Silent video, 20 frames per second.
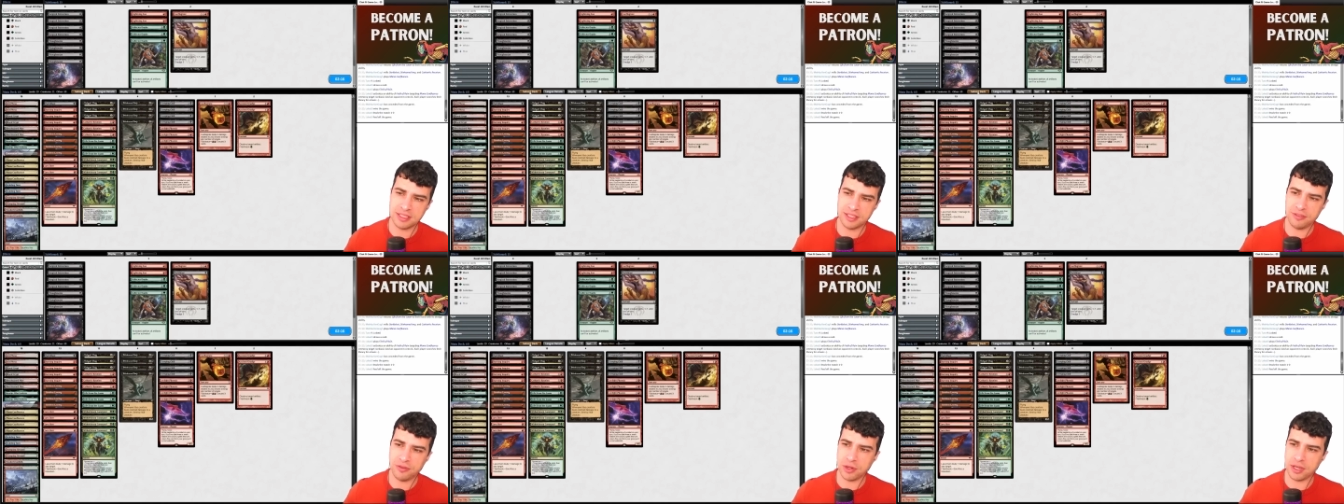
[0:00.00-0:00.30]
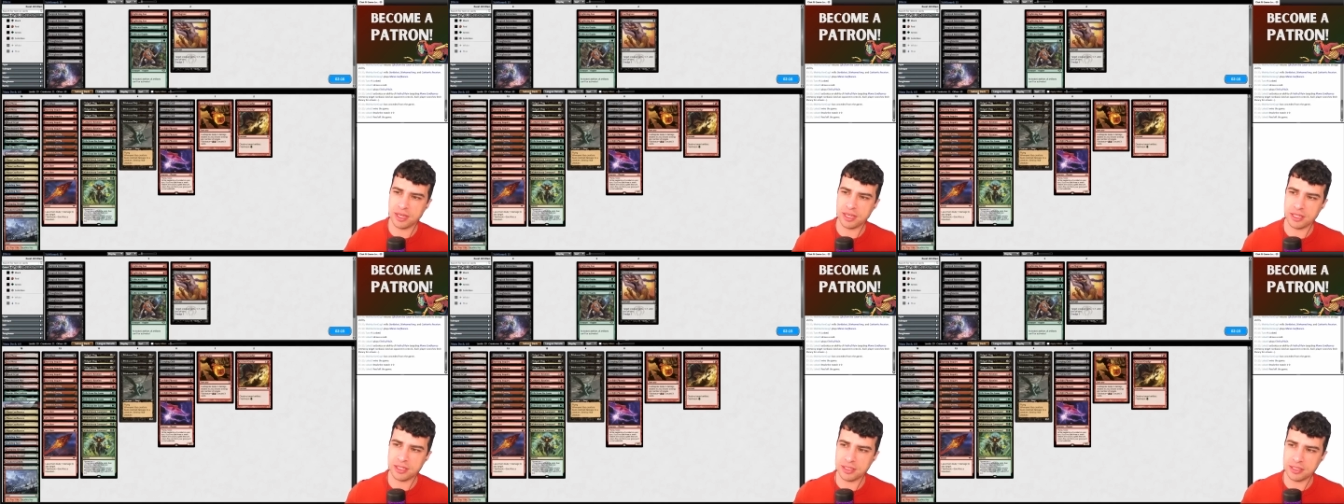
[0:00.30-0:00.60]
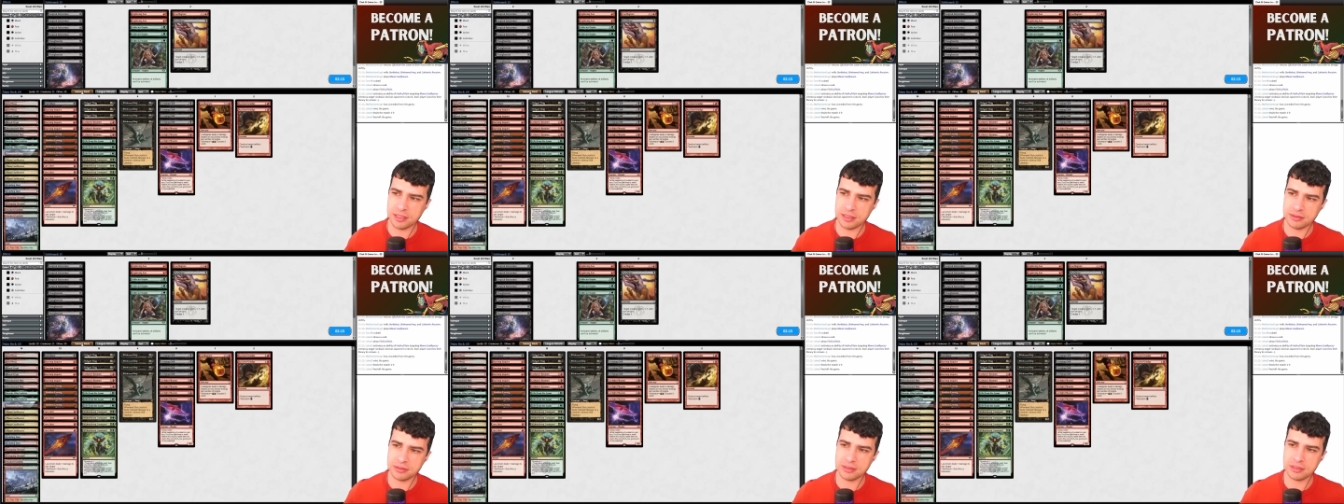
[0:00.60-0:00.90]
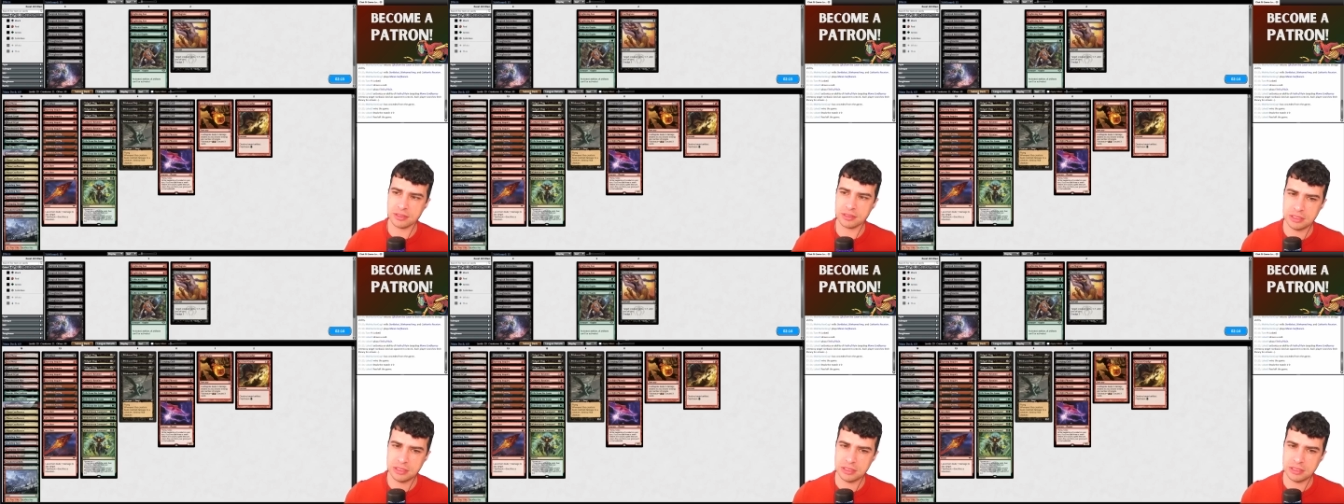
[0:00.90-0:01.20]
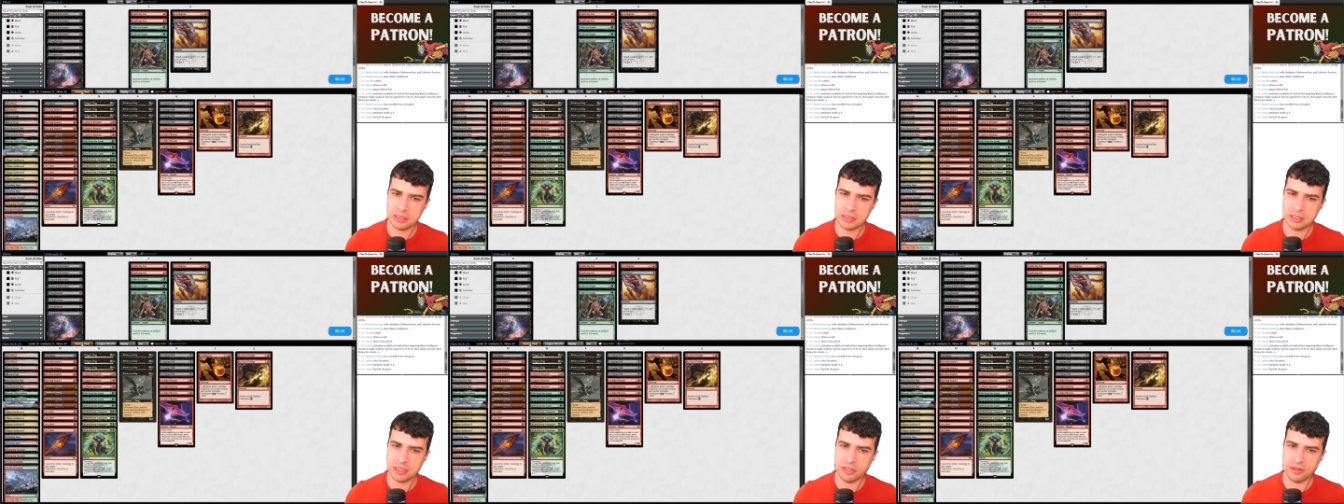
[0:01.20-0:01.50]
see if we can...
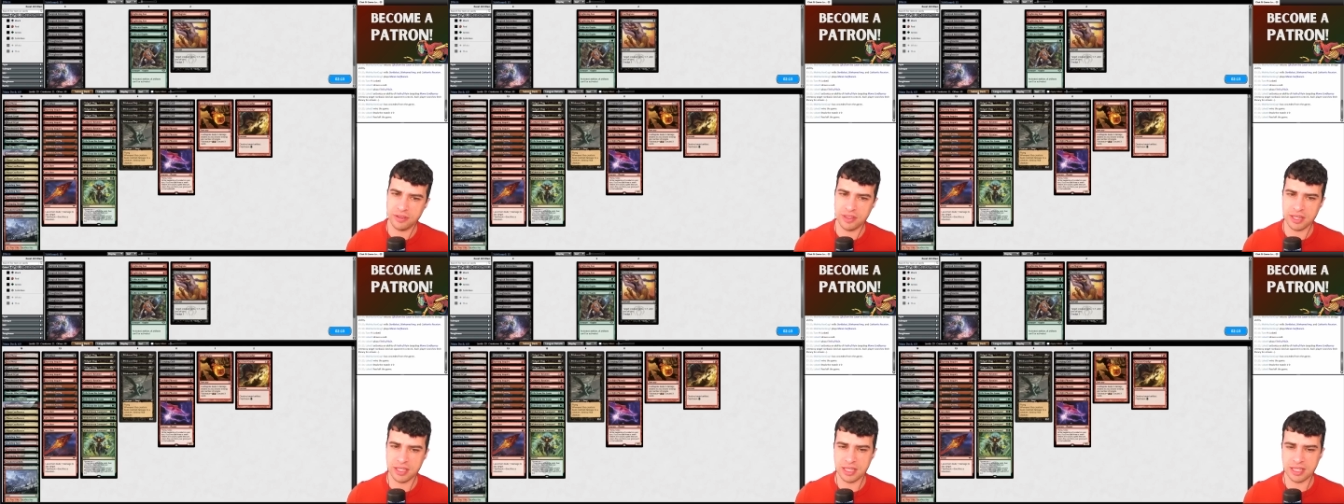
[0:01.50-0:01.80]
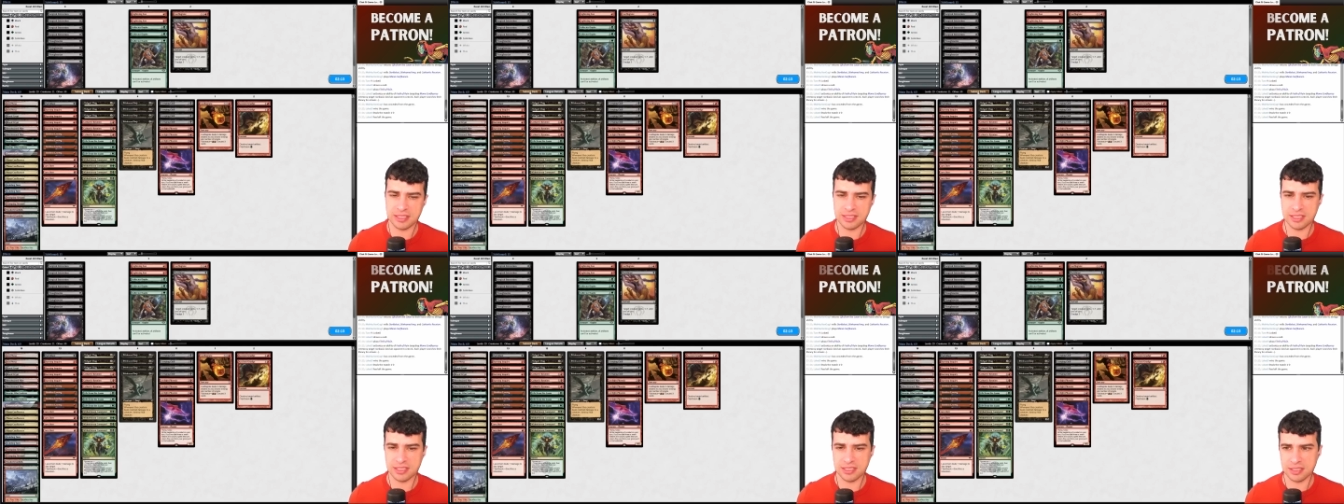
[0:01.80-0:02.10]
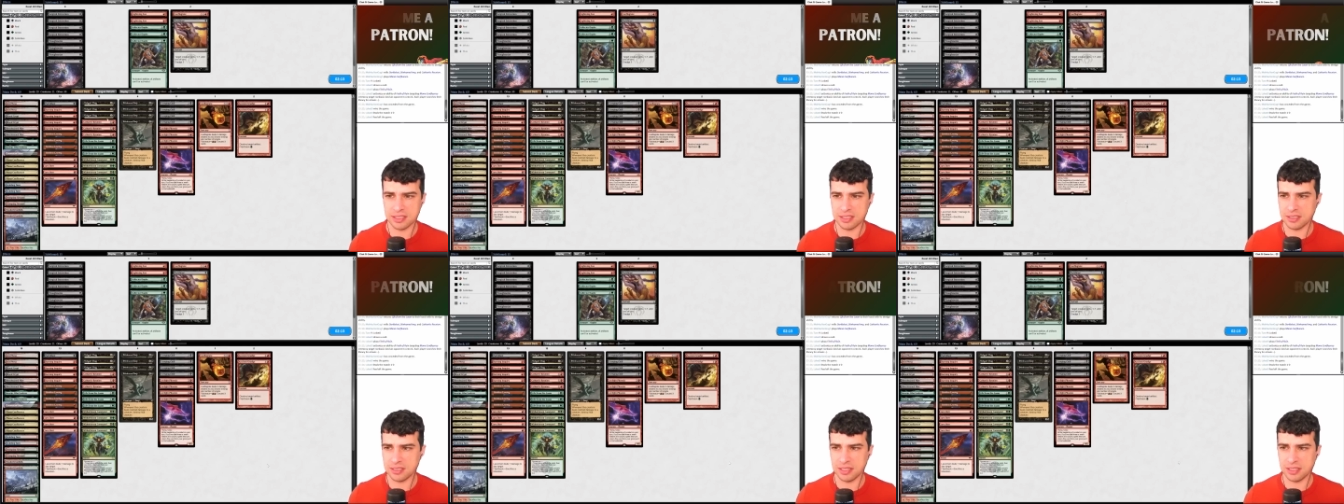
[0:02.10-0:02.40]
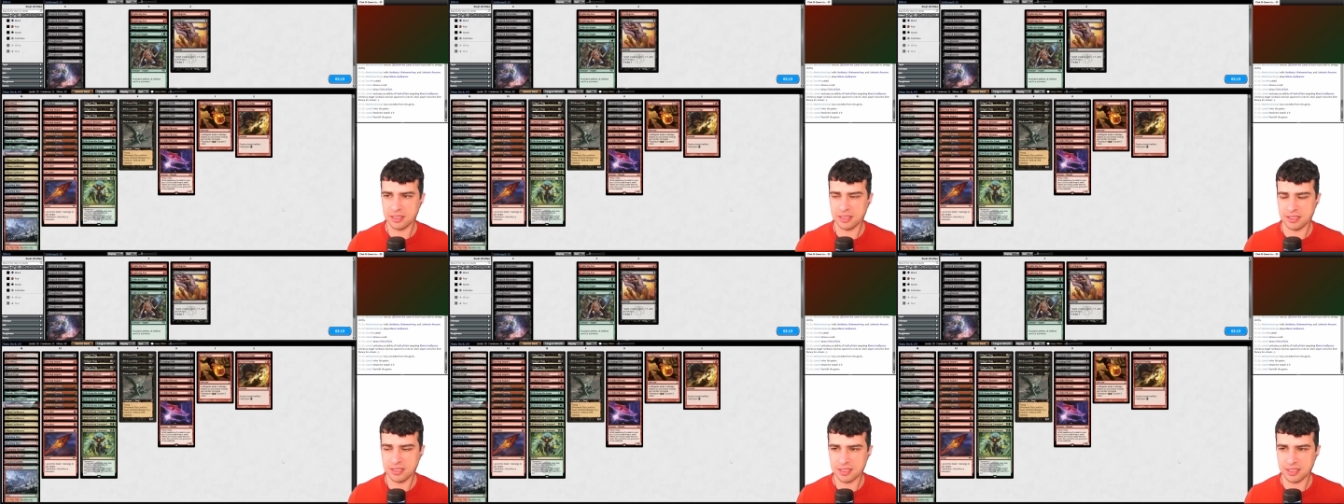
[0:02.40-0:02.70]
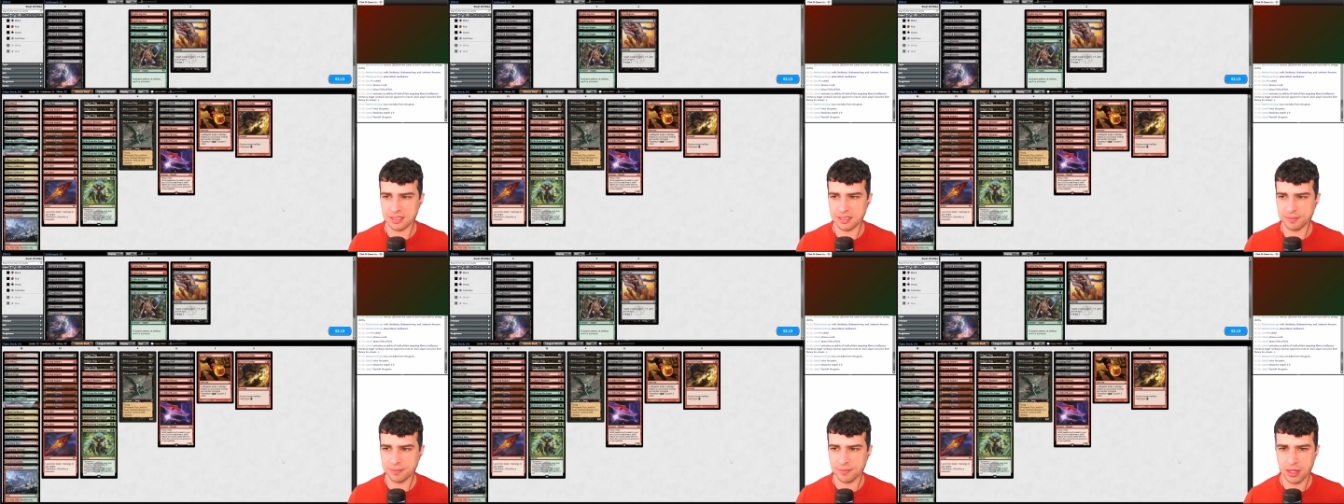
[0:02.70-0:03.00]
No, I think that's it. Yeah, this is
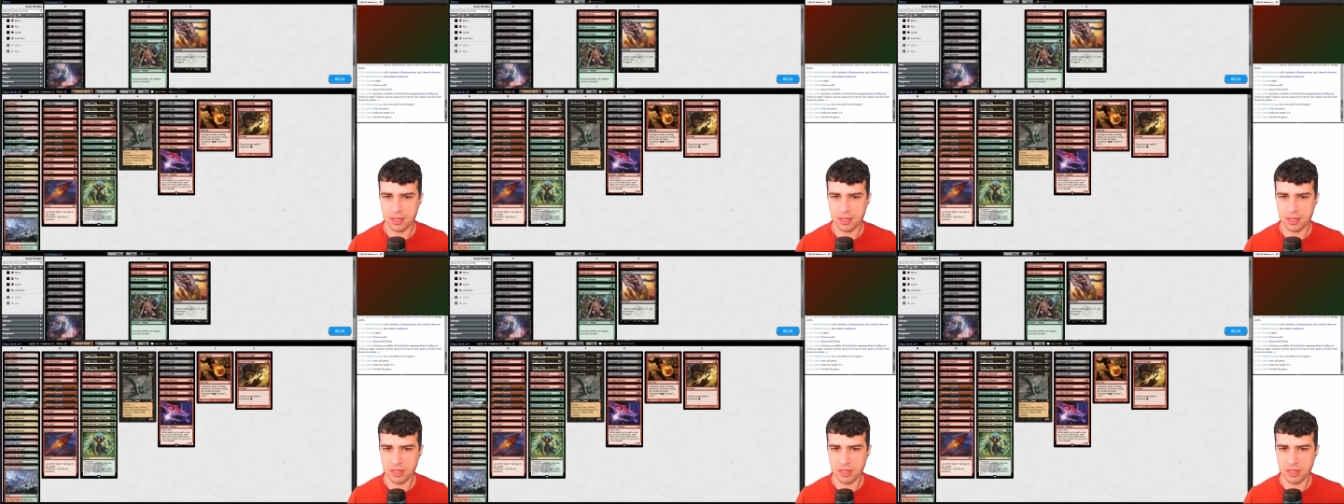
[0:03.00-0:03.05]
it.